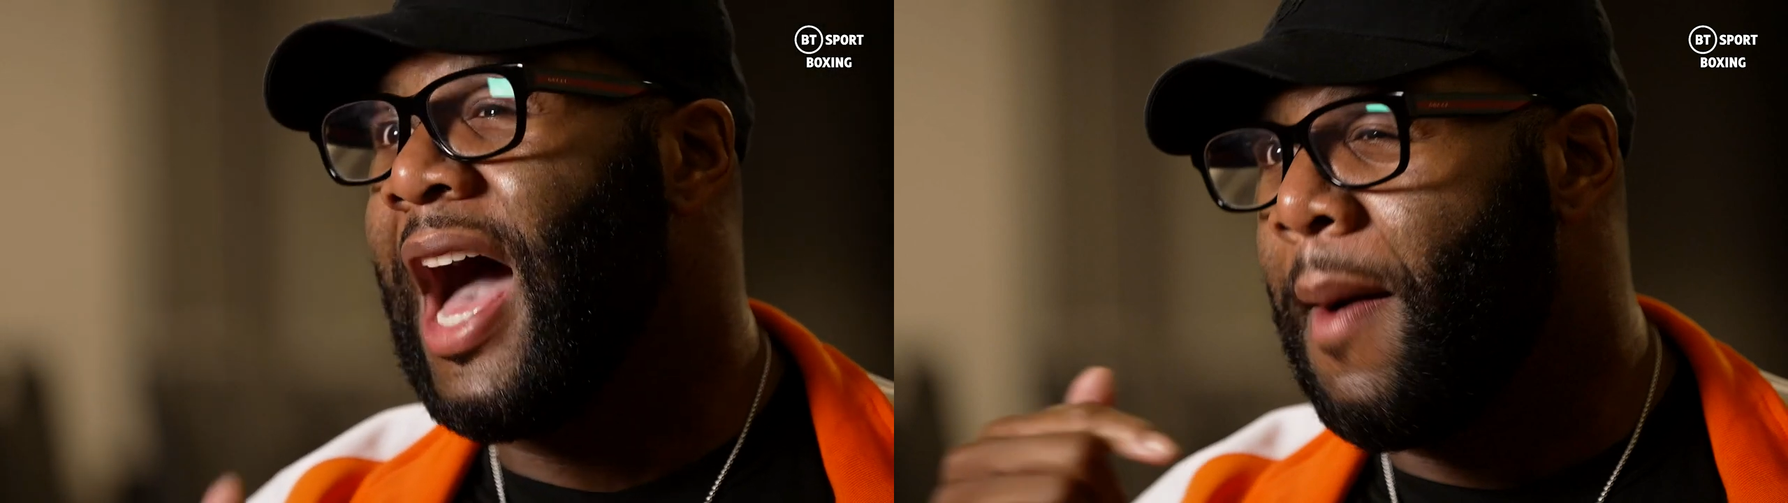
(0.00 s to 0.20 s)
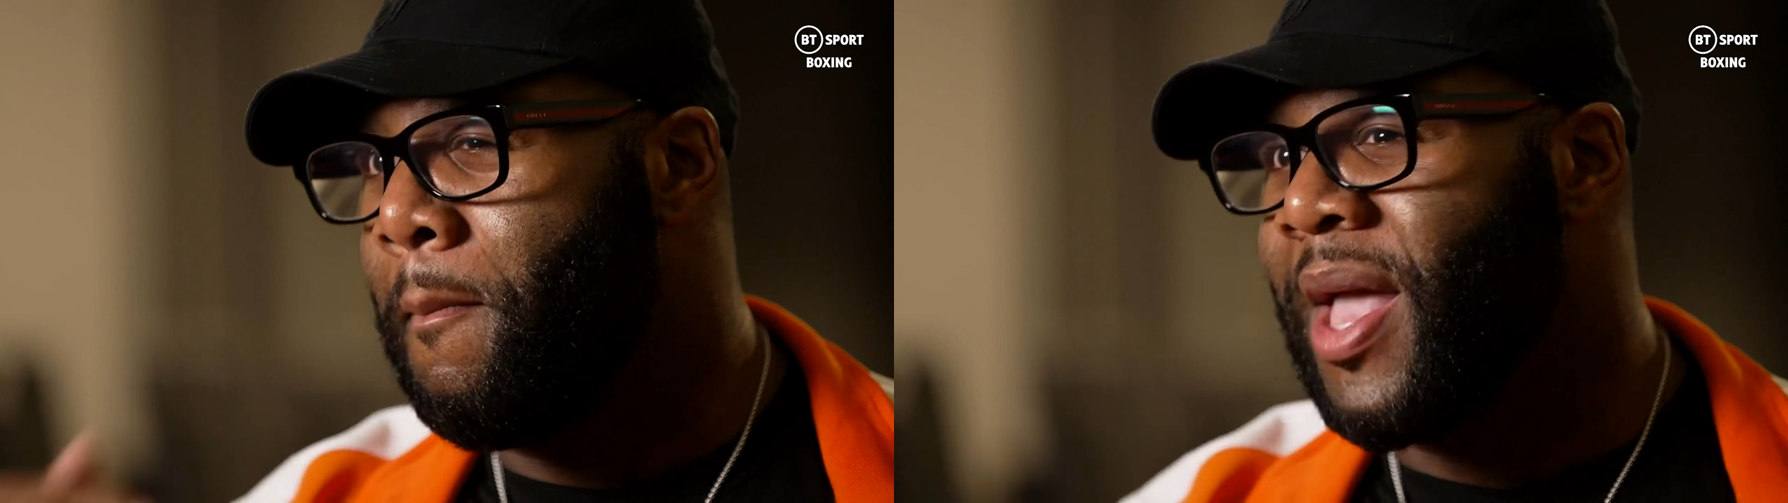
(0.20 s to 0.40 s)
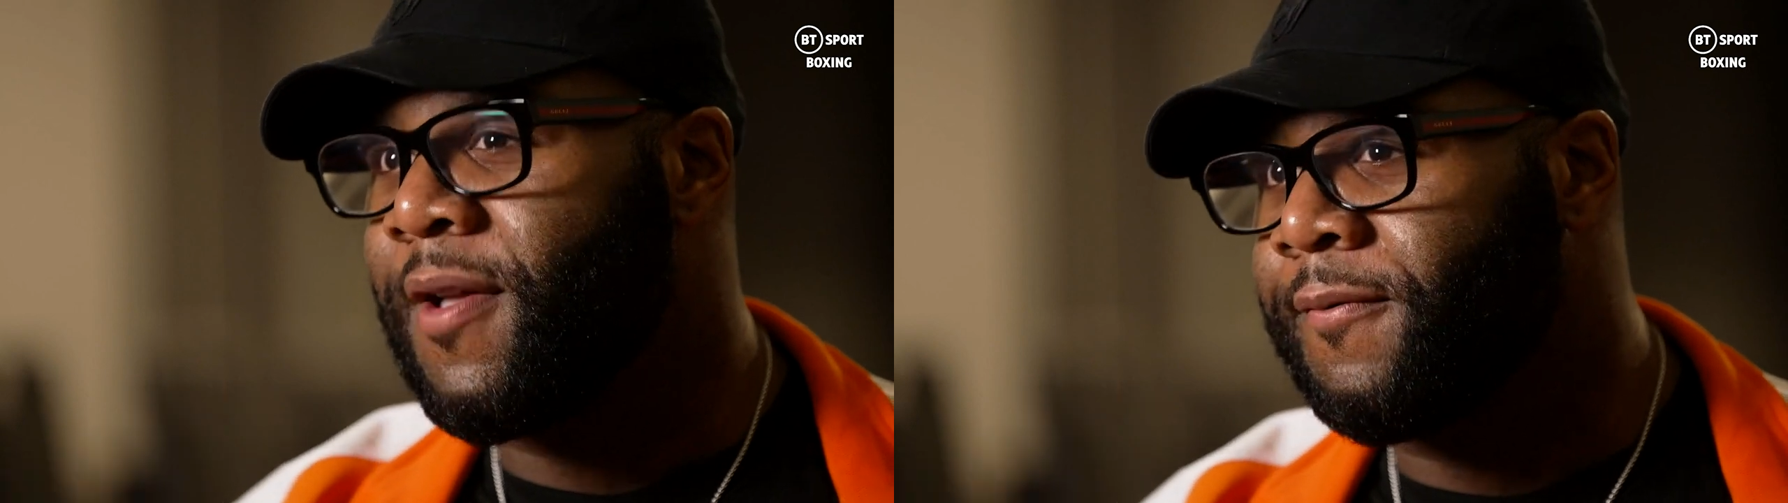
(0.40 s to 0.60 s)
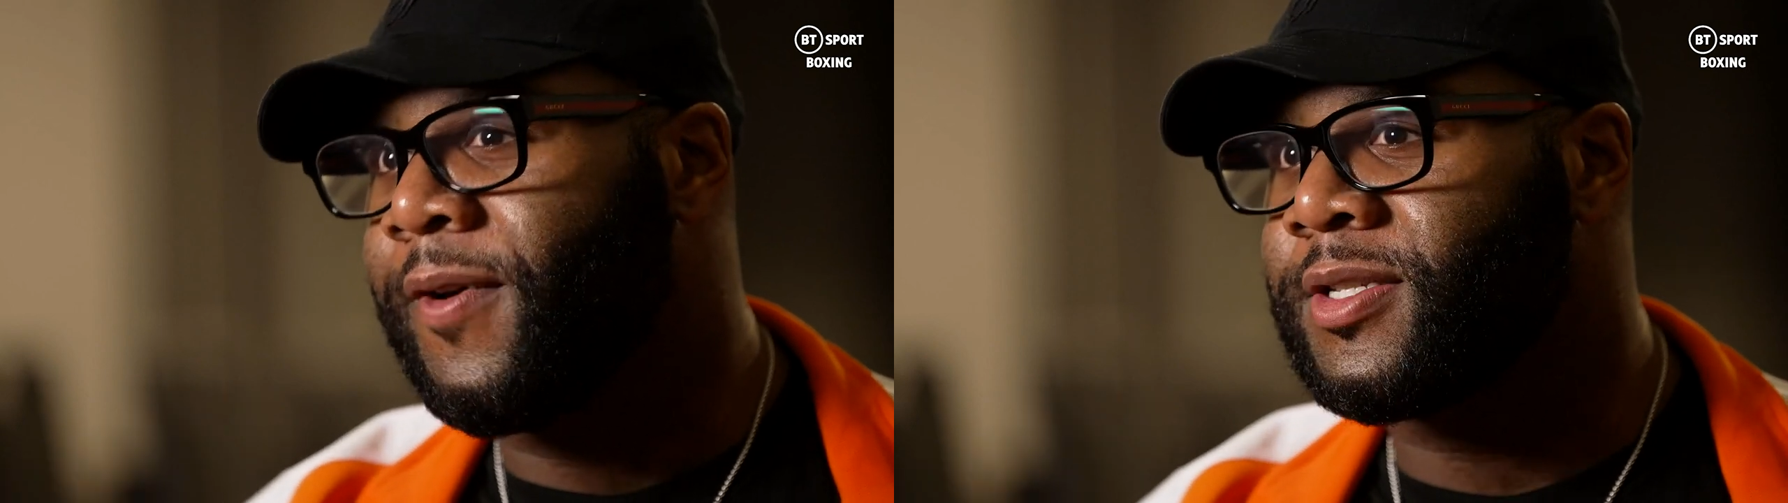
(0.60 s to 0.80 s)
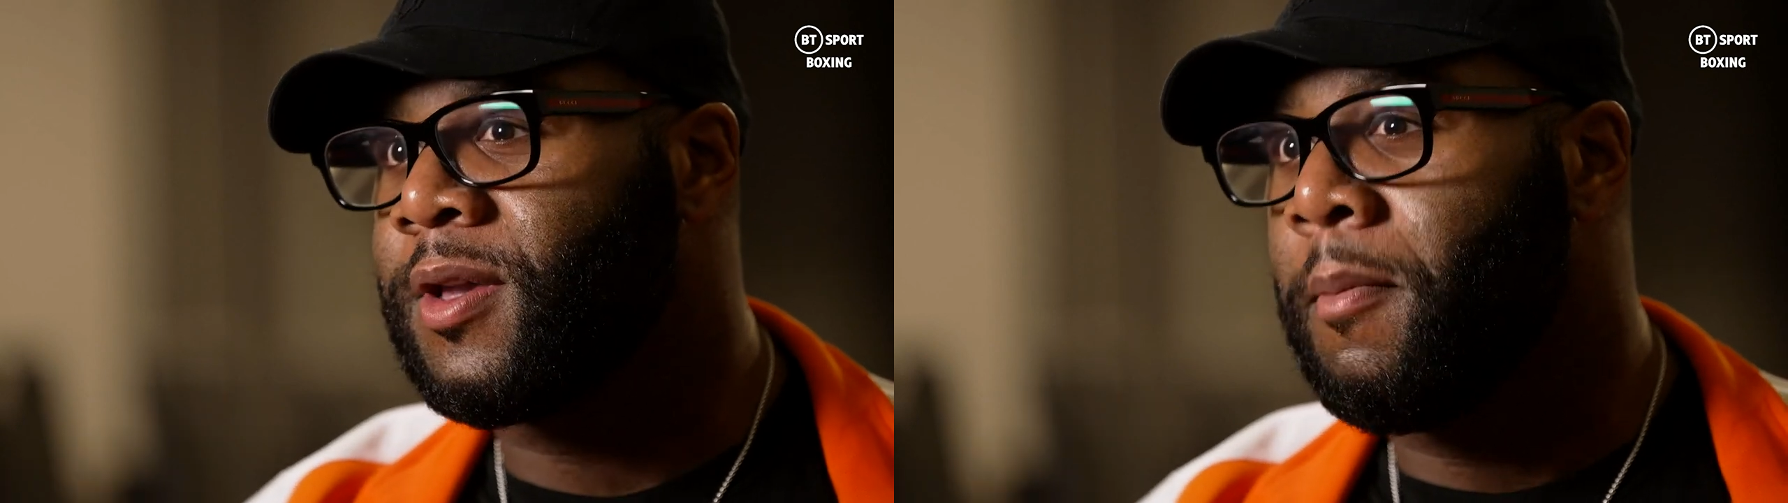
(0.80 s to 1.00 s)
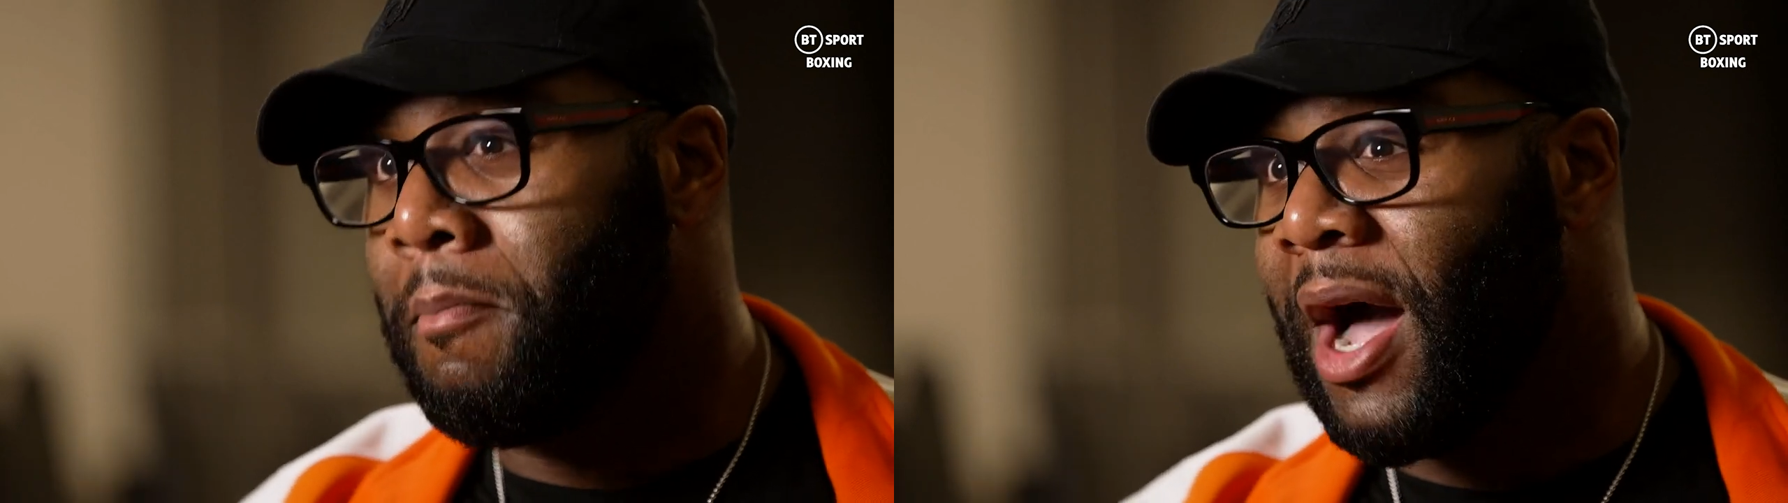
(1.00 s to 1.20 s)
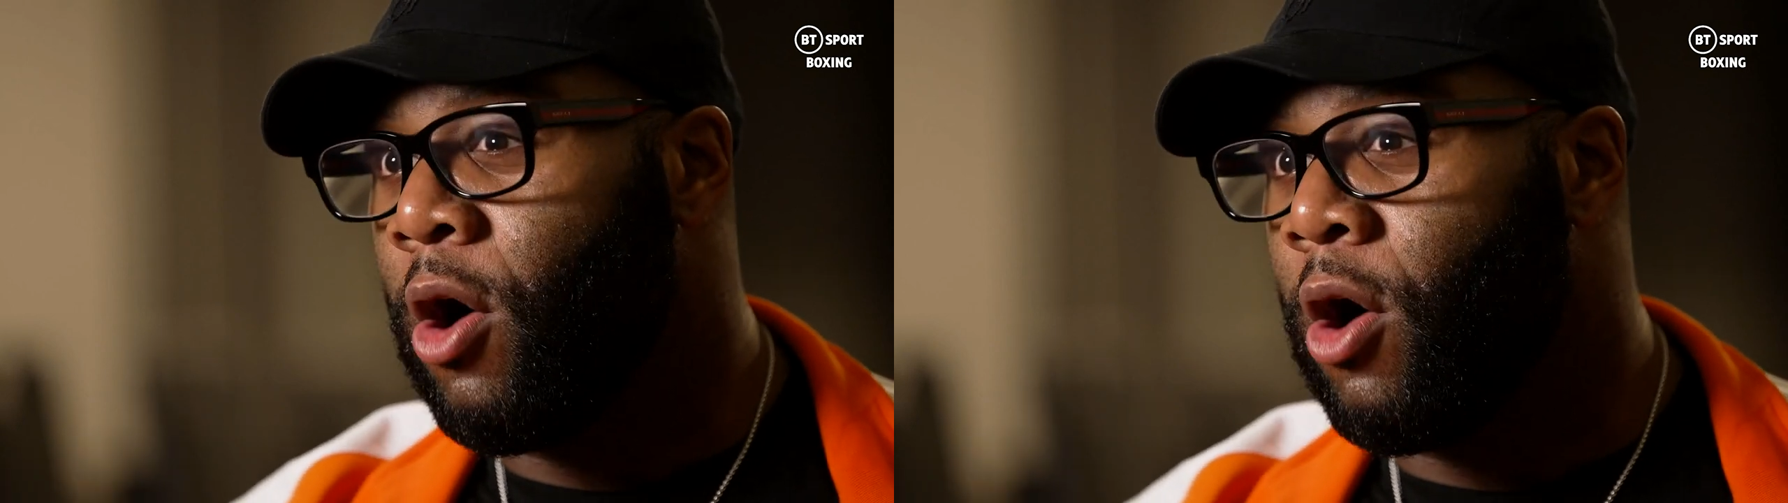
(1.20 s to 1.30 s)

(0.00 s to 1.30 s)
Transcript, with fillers: I manifest my